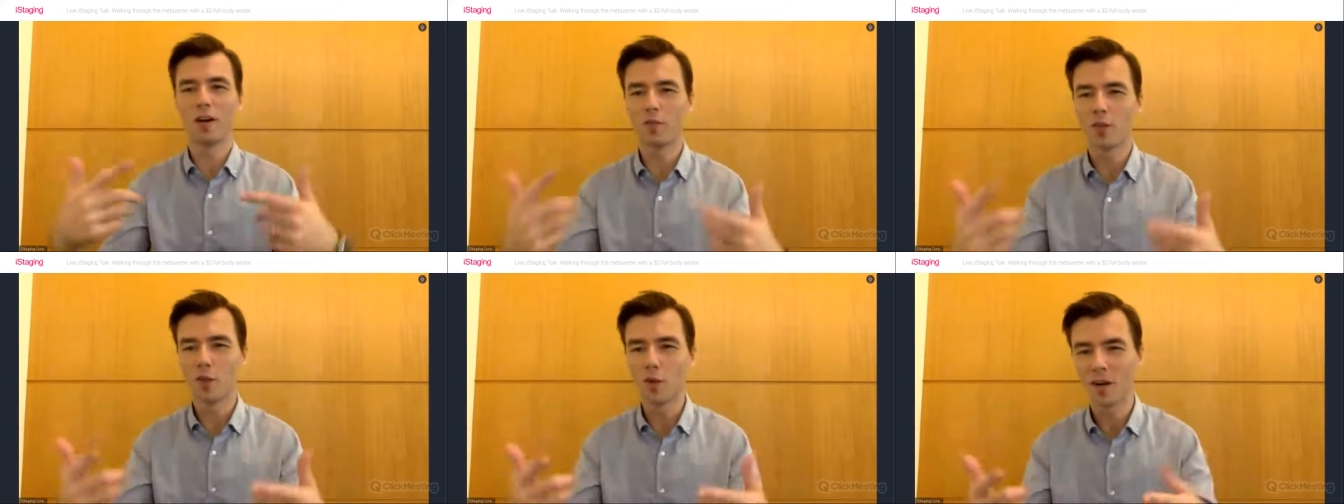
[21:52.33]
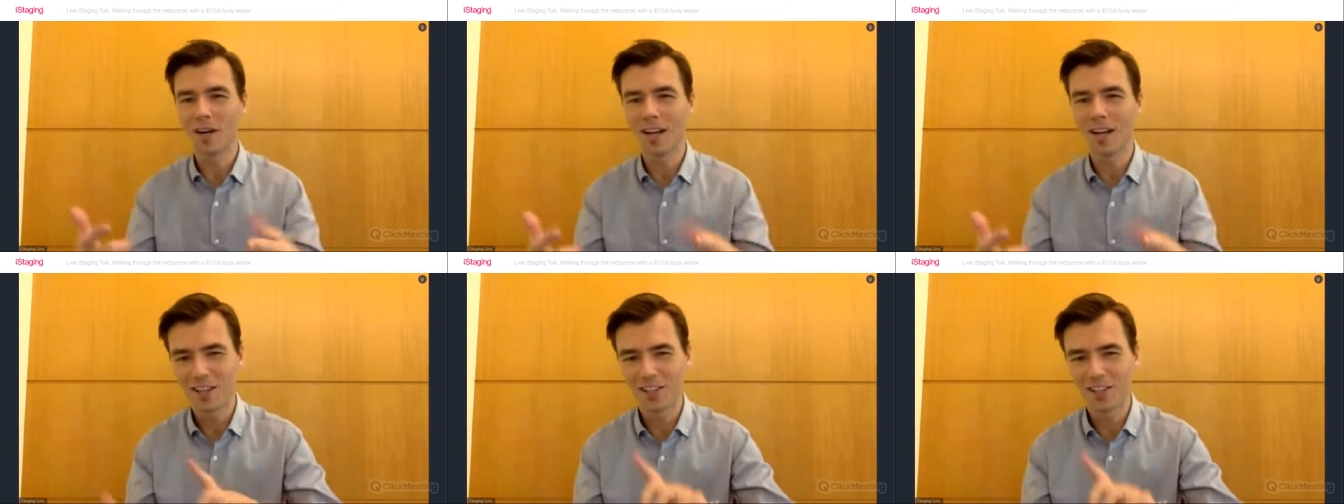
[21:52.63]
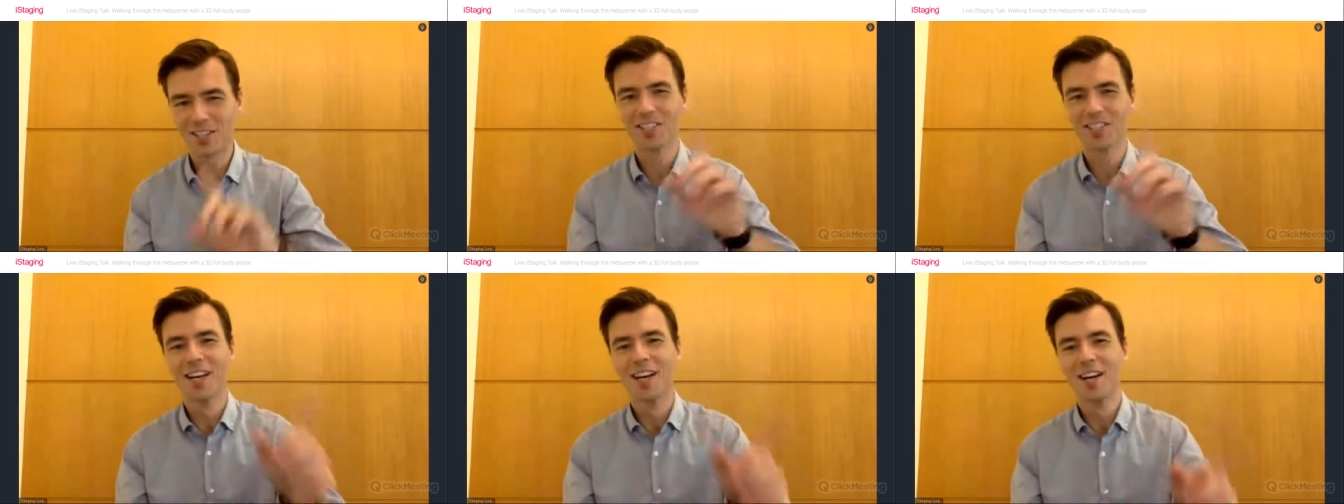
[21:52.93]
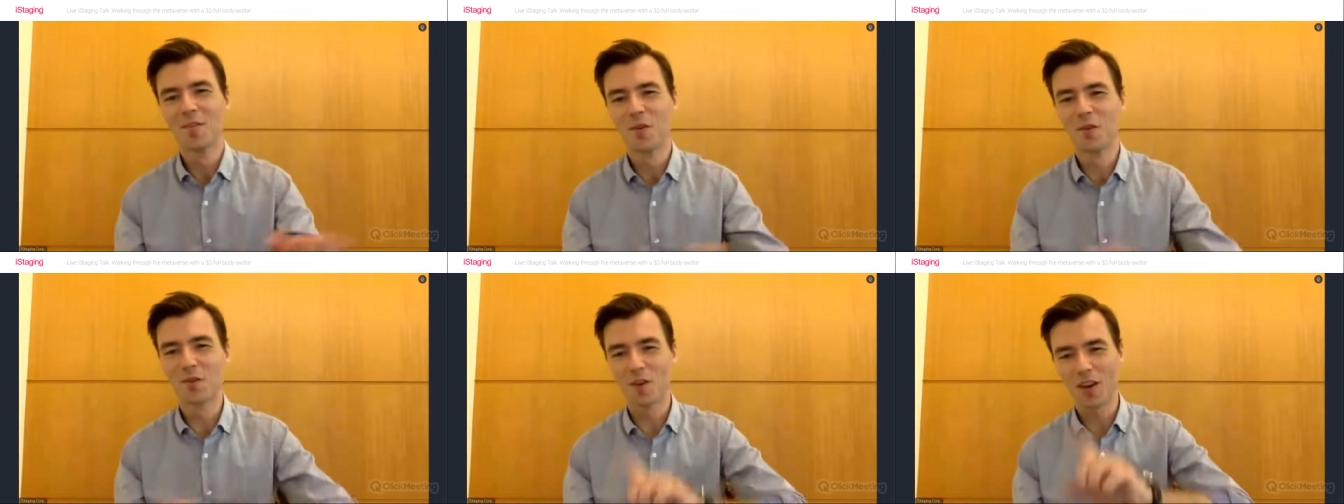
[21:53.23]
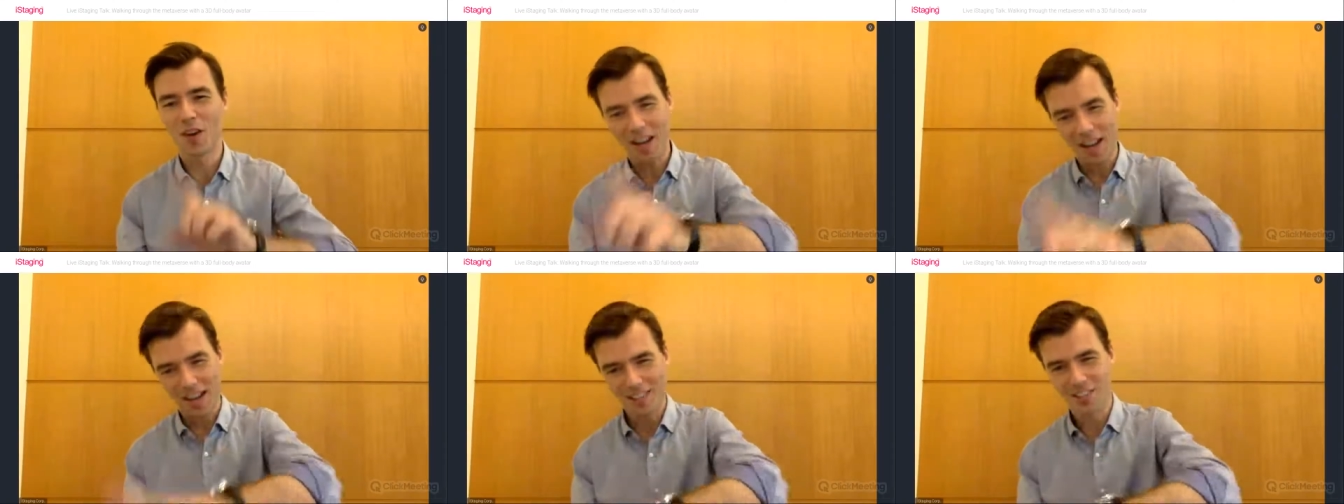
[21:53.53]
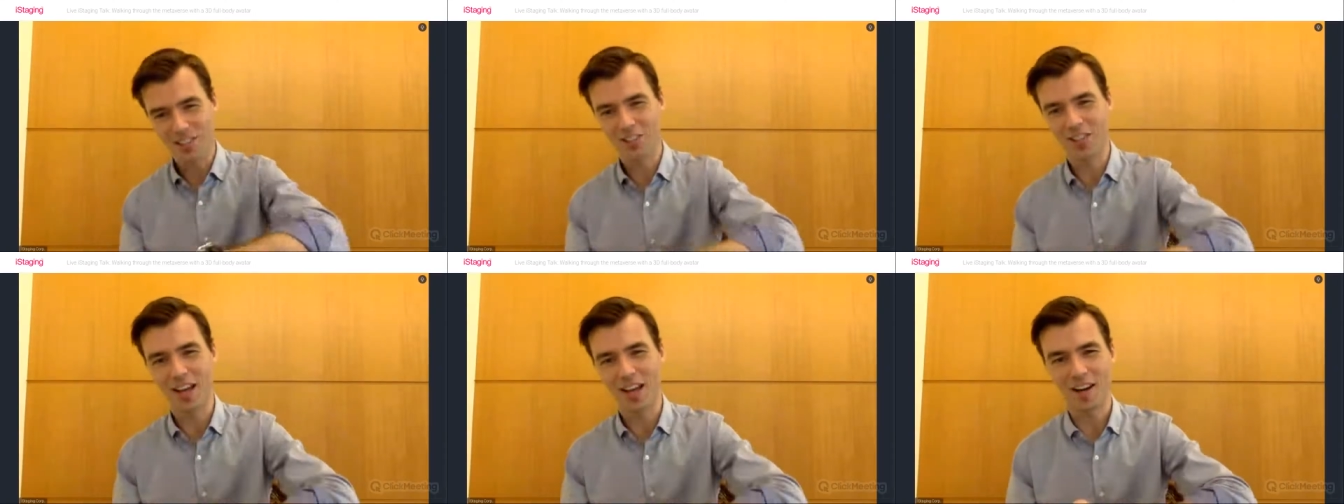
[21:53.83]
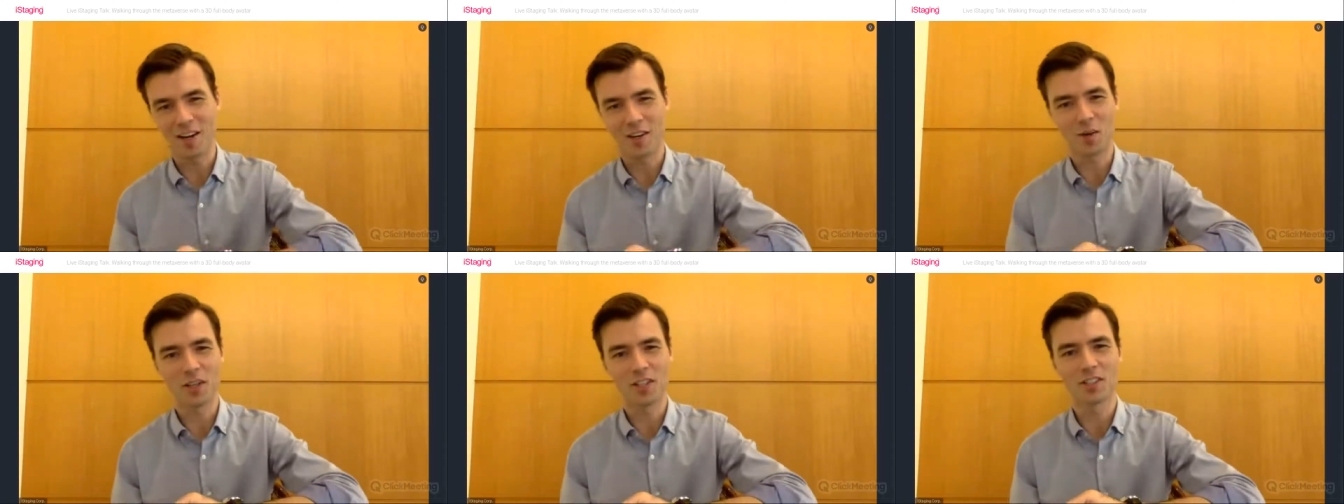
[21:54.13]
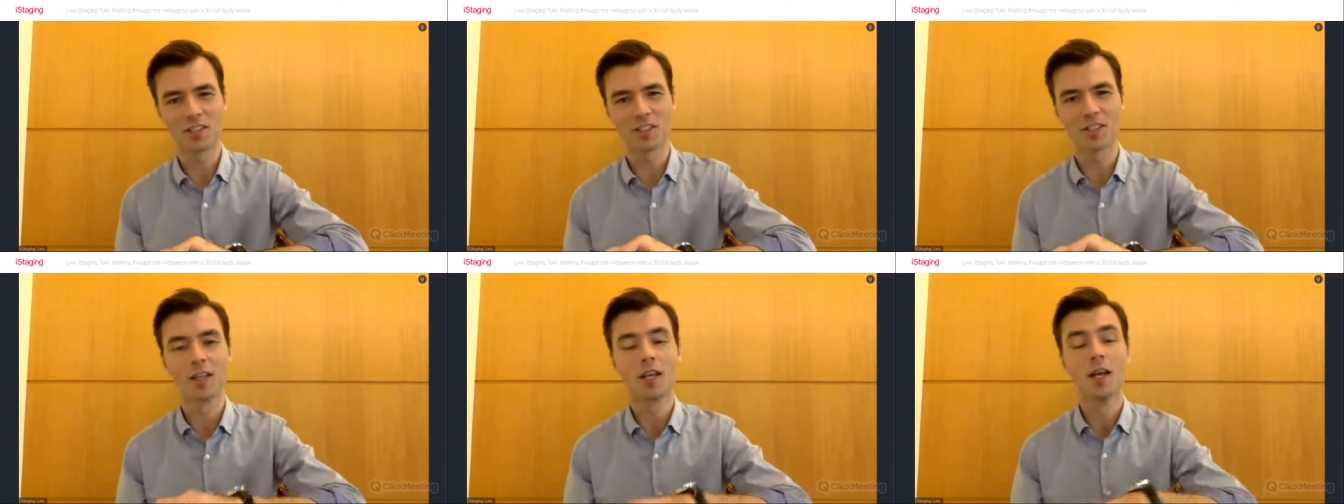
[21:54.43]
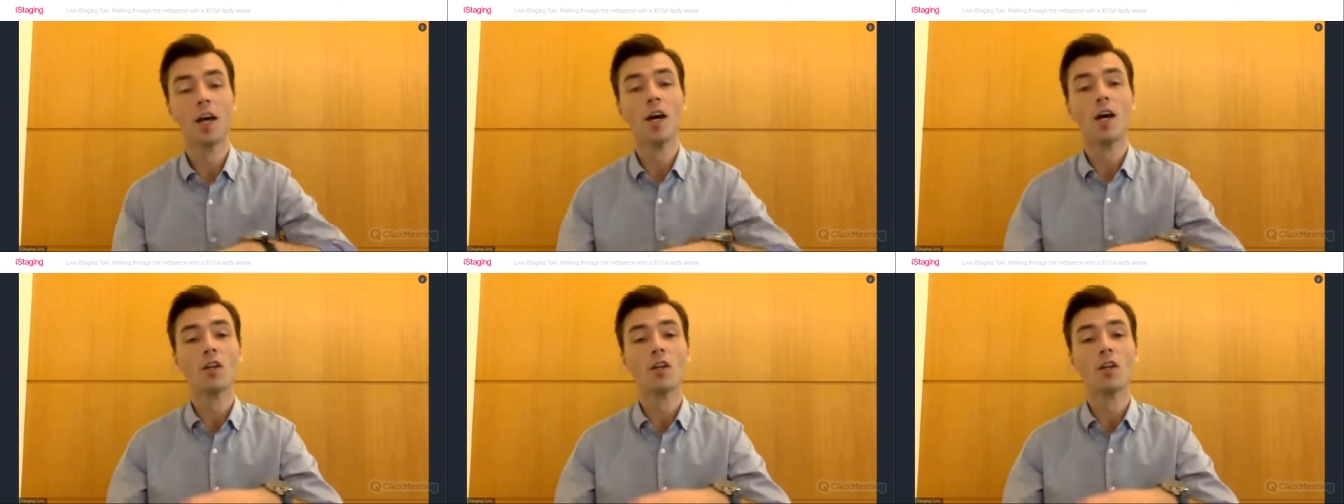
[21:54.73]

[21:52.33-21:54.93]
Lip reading: everyone else before I answer that question.